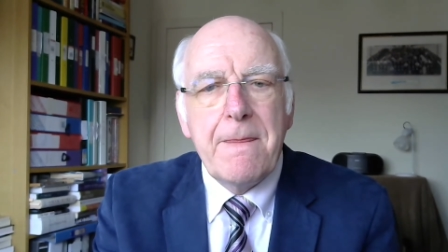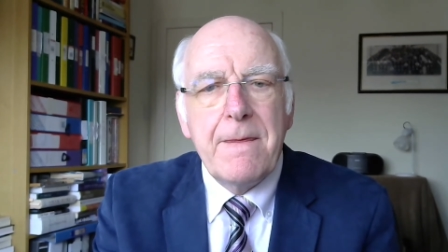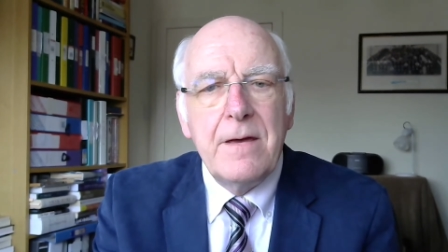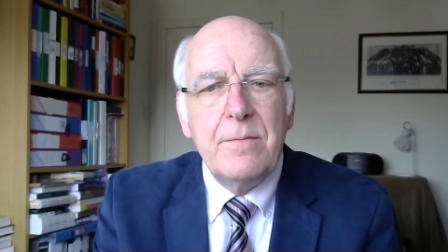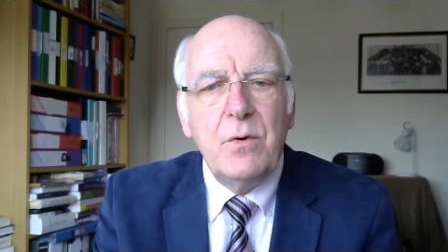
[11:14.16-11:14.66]

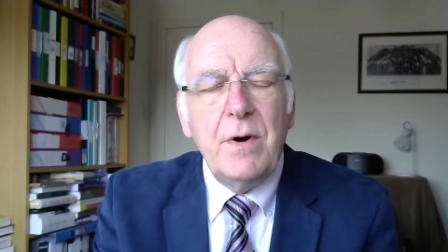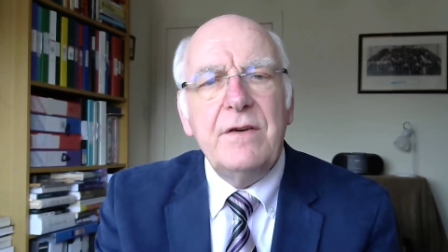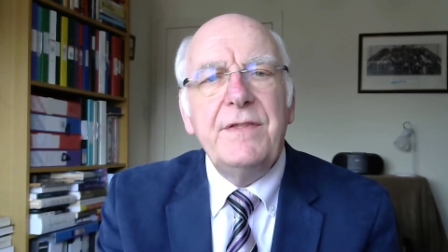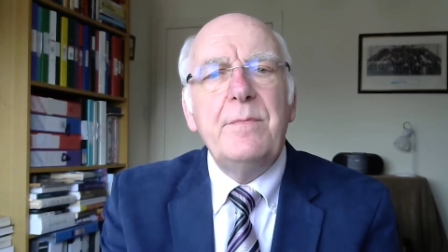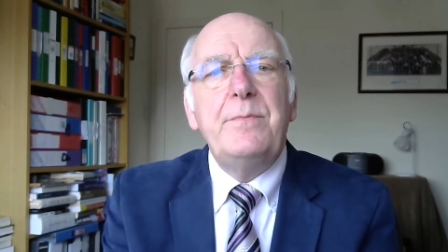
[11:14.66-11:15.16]
But one of
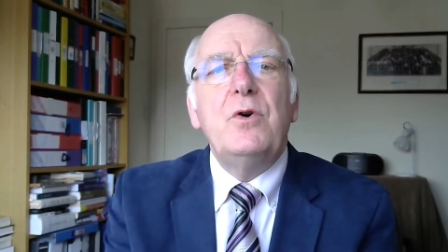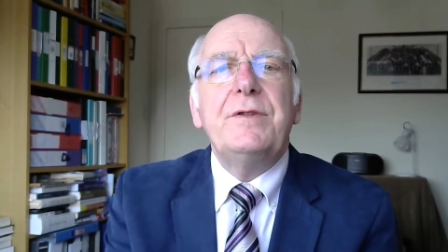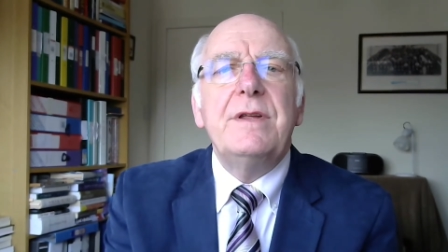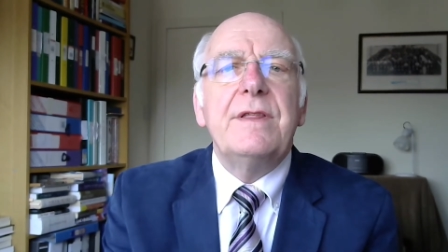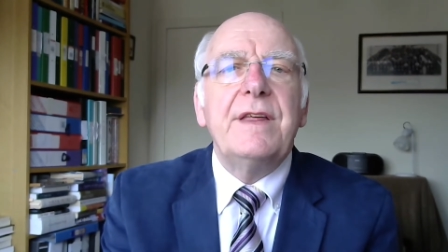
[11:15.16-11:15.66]
the
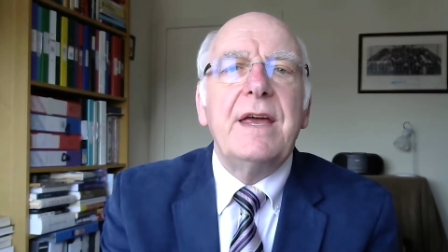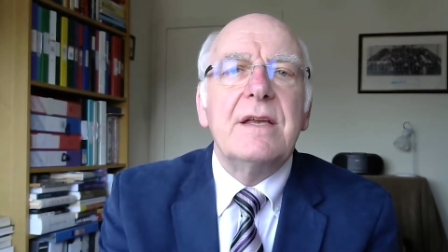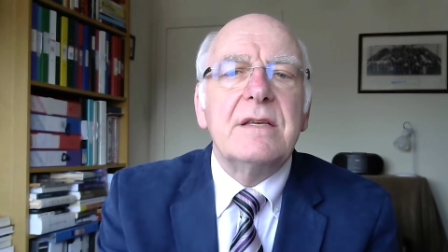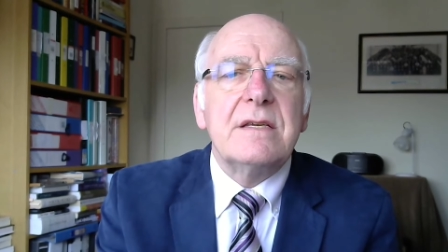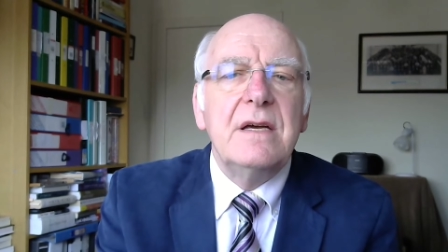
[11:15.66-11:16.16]
important
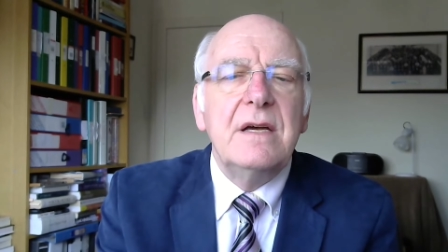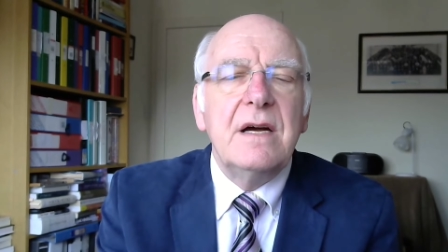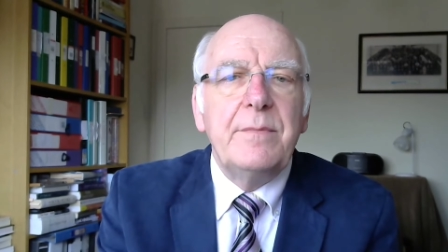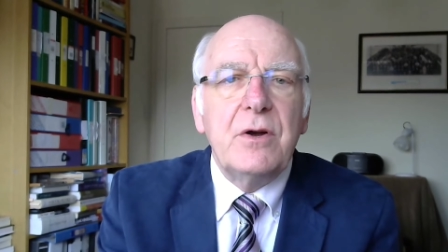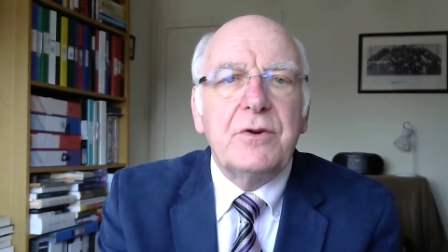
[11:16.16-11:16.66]
things
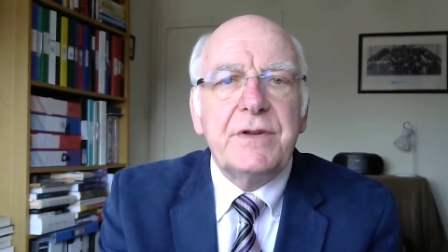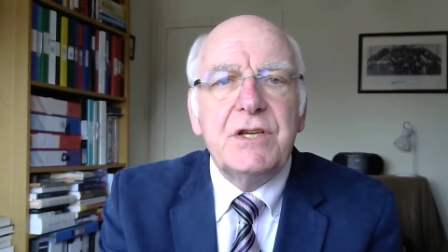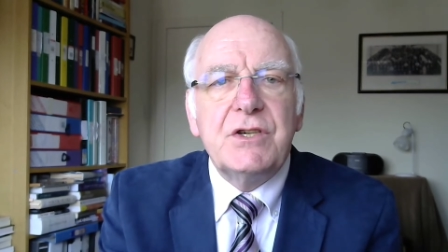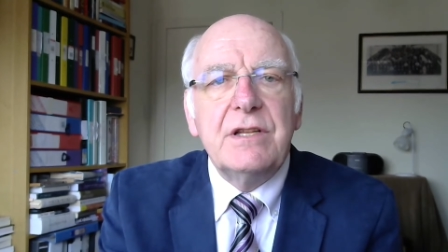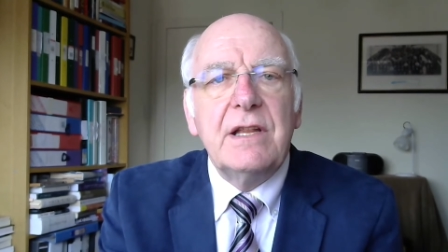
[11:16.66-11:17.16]
about
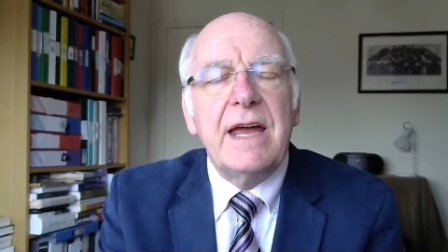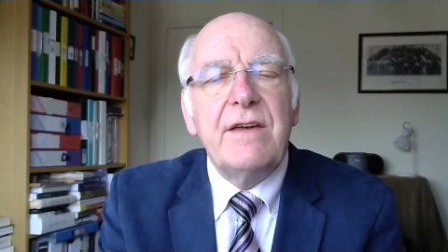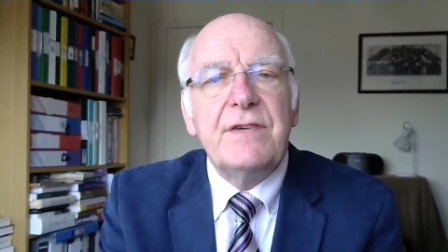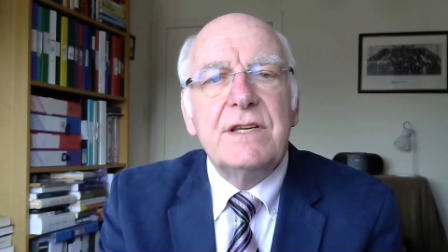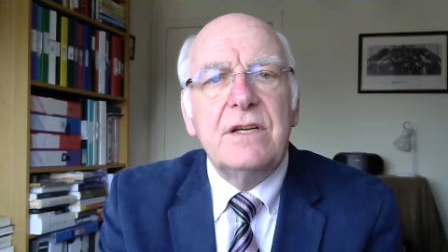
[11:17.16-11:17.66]
Christian
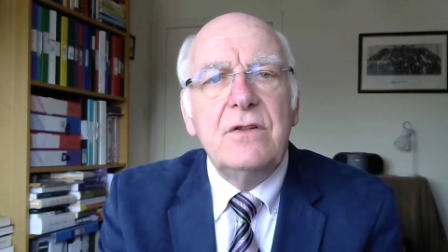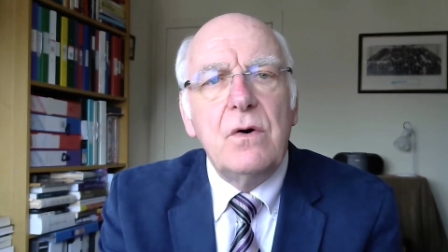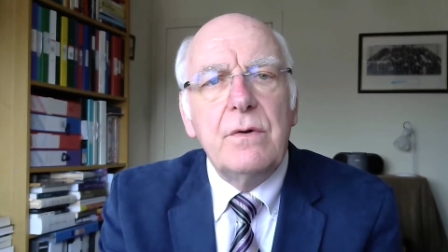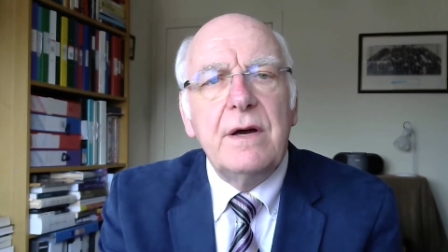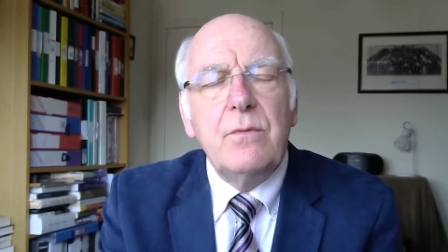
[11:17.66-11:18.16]
life is to know
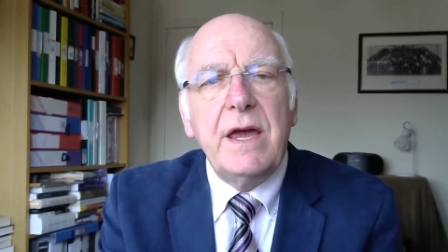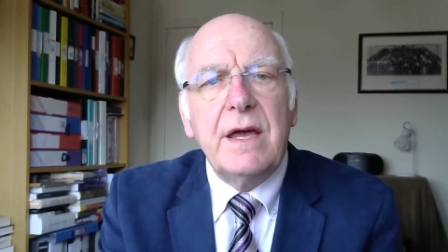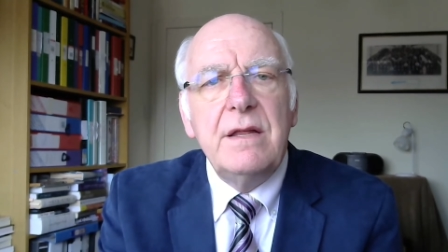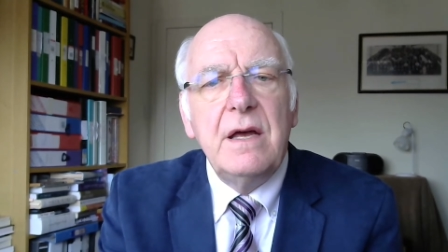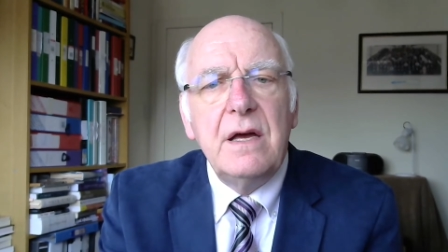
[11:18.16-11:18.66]
that we
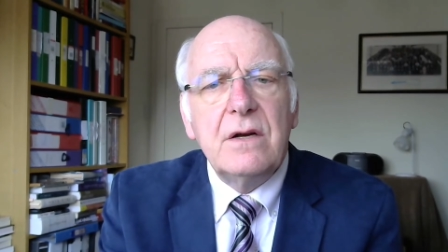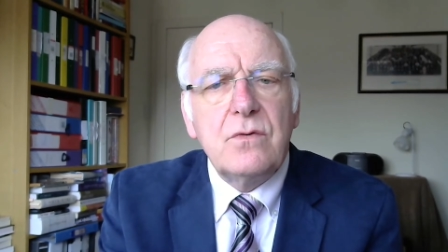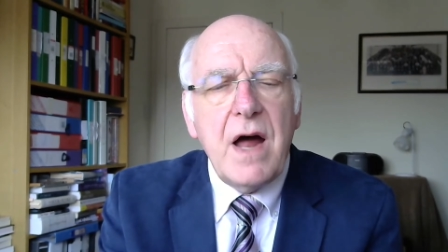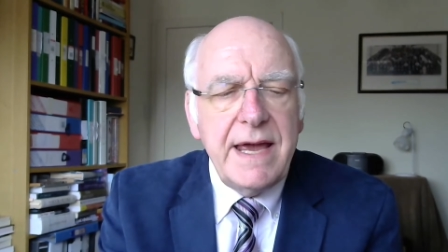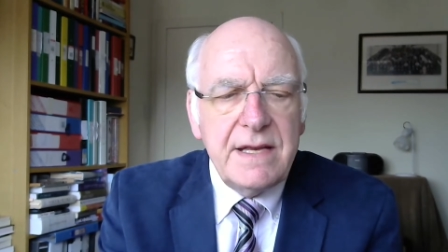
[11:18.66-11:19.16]
can
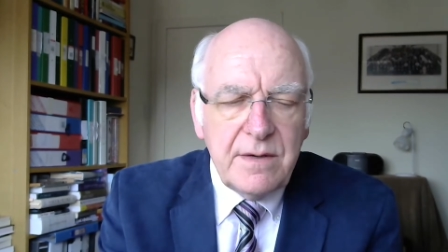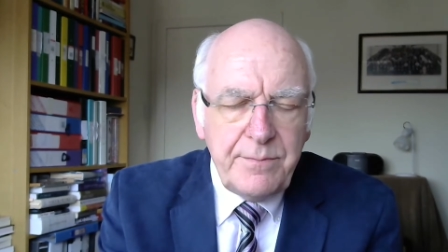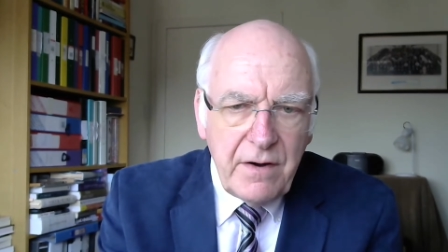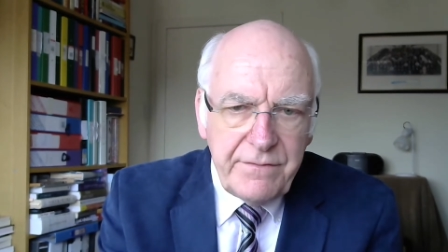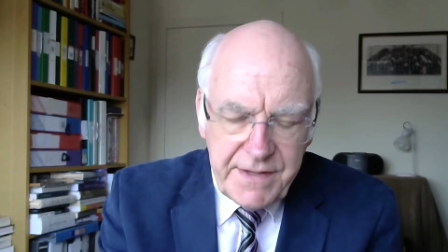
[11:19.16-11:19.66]
rise
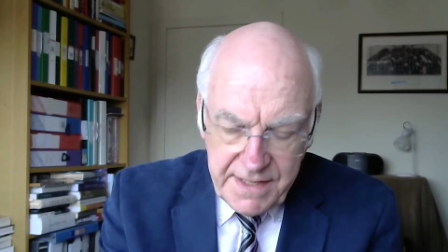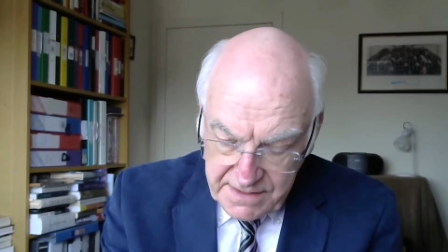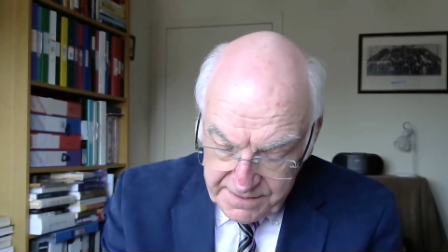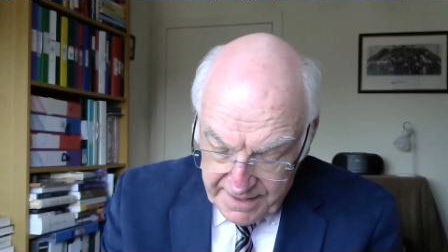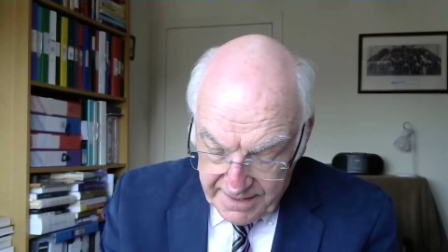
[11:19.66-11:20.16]
above these
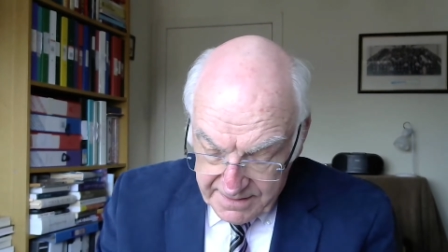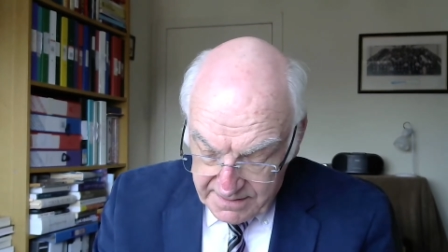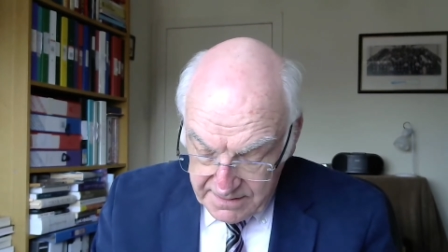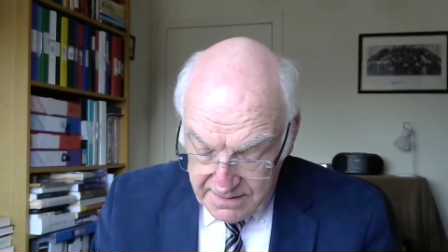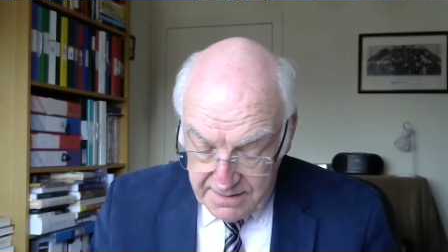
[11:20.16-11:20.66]

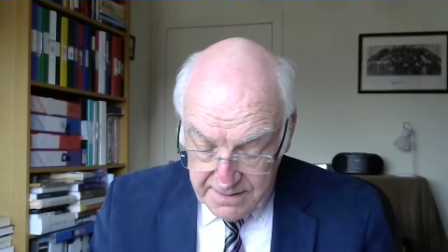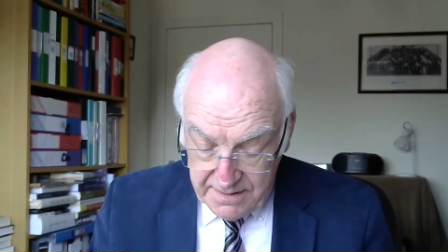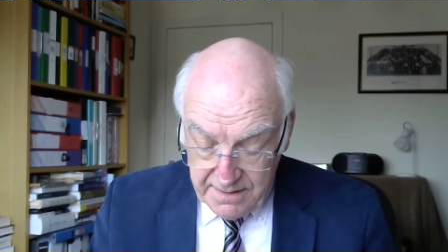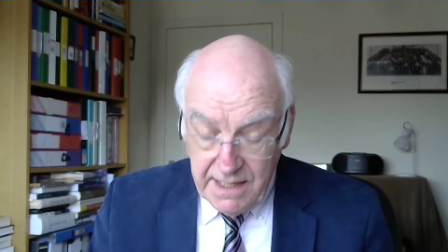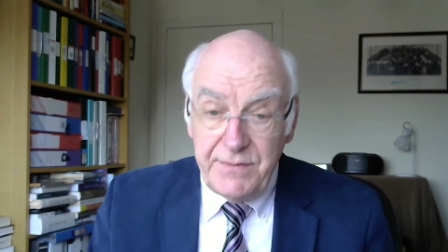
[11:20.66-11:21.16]
things.
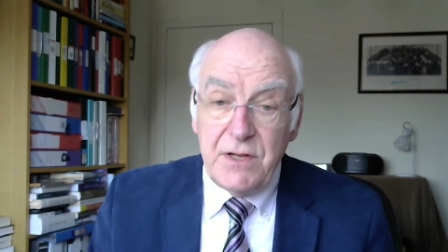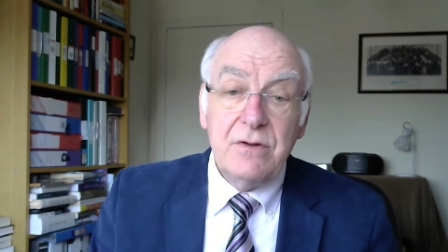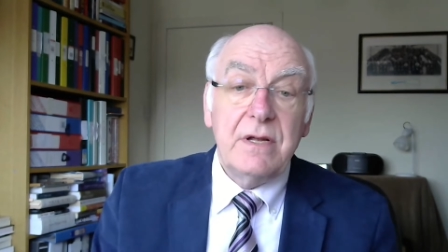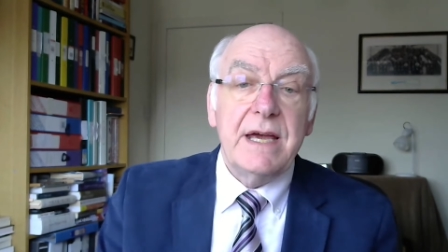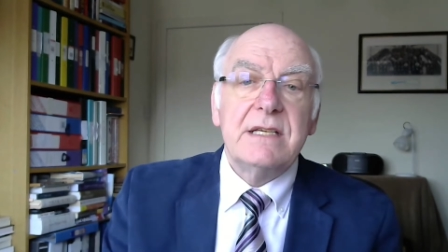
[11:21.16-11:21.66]
In the New
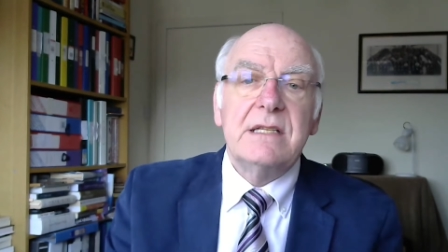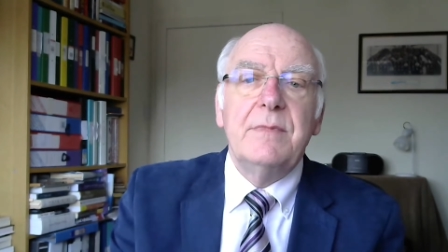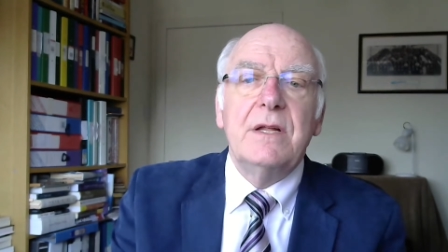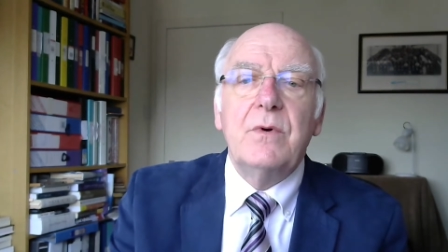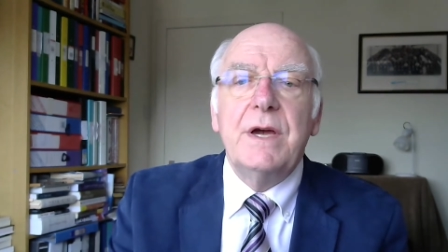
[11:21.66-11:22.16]

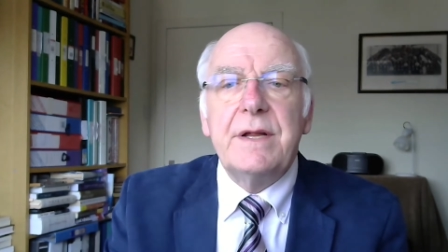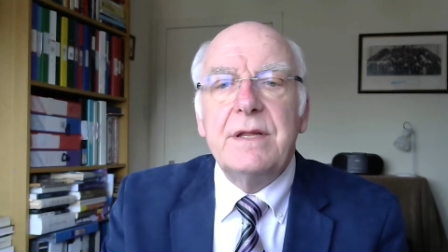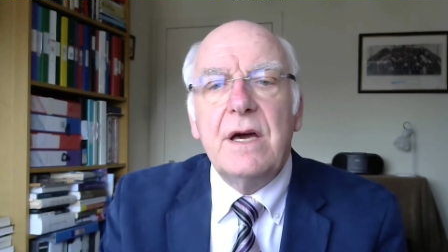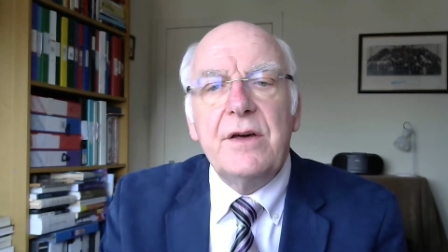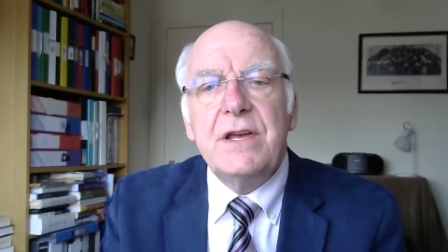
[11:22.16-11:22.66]
Testament, we are
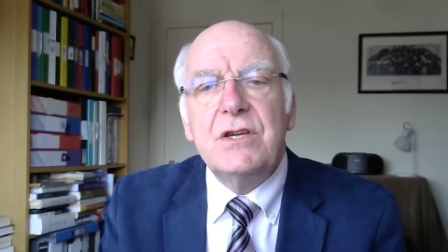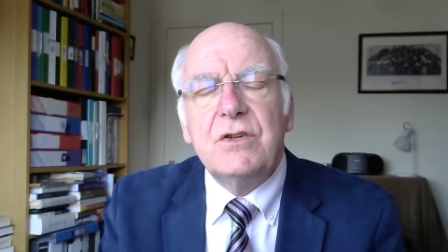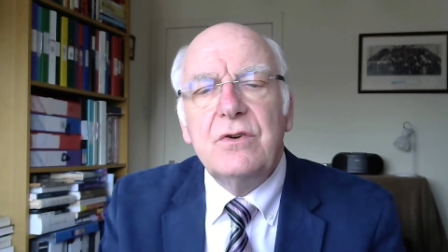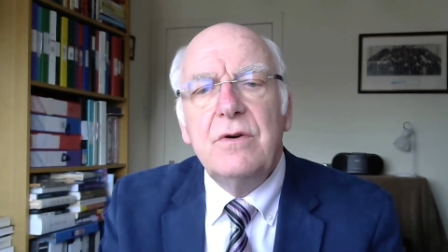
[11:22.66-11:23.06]
encouraged to